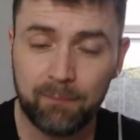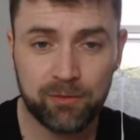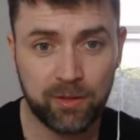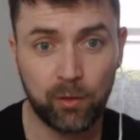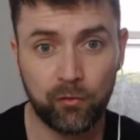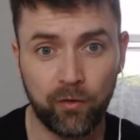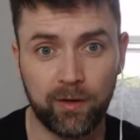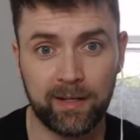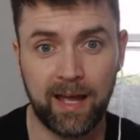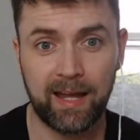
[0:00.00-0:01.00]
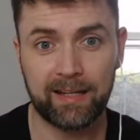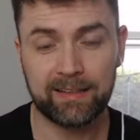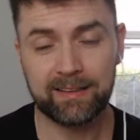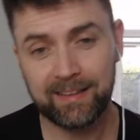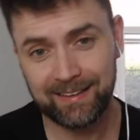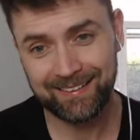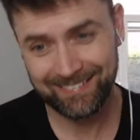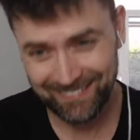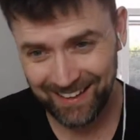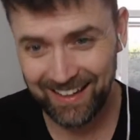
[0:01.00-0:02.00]
I'm still 39.
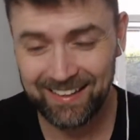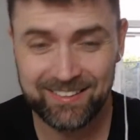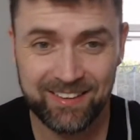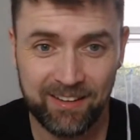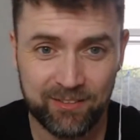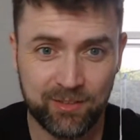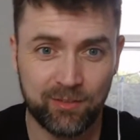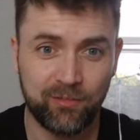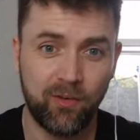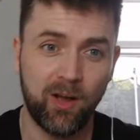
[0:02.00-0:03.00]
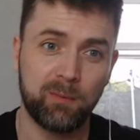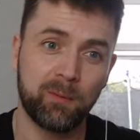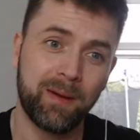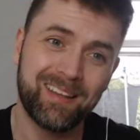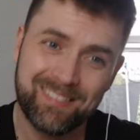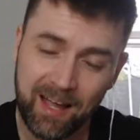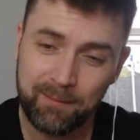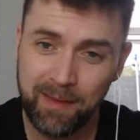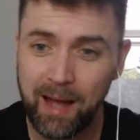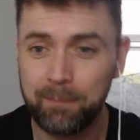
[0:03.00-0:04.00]
Later this year, I turn 40, but by the
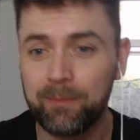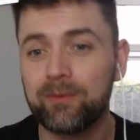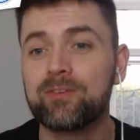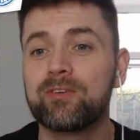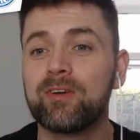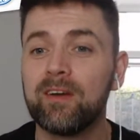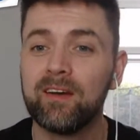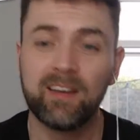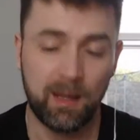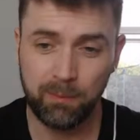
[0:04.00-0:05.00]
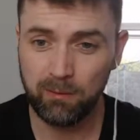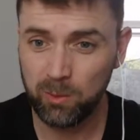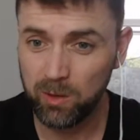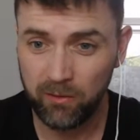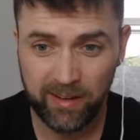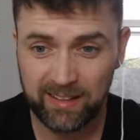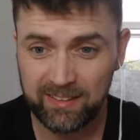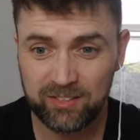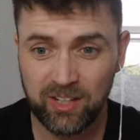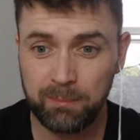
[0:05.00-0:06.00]
time that happens, I probably would have
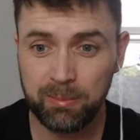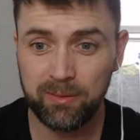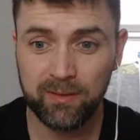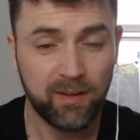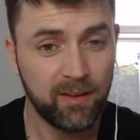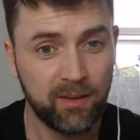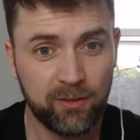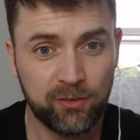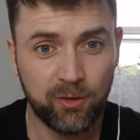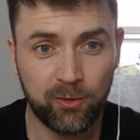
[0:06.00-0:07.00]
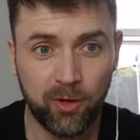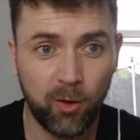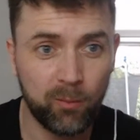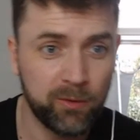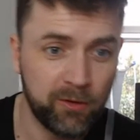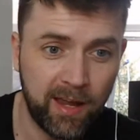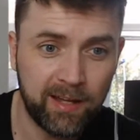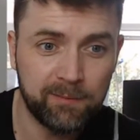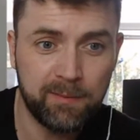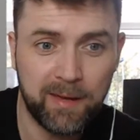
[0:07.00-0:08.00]
had the jab. So, no, you're
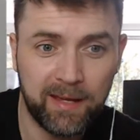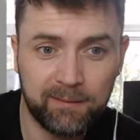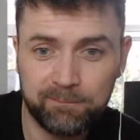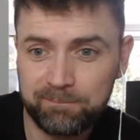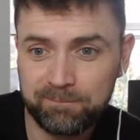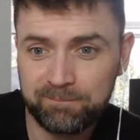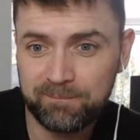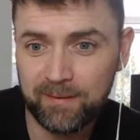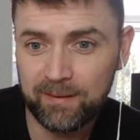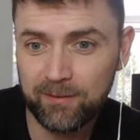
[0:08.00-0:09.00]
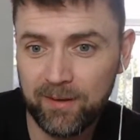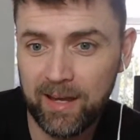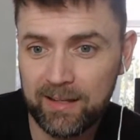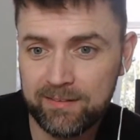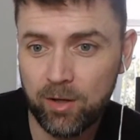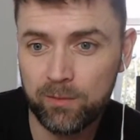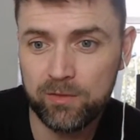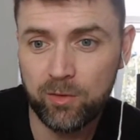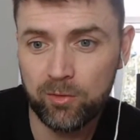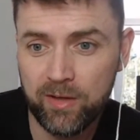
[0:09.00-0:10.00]
ahead of me, mate. You're ahead. Hope
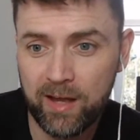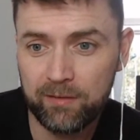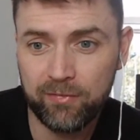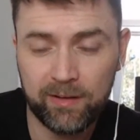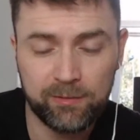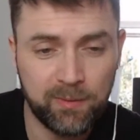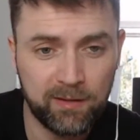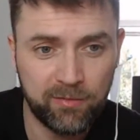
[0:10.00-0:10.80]
there's no side effects,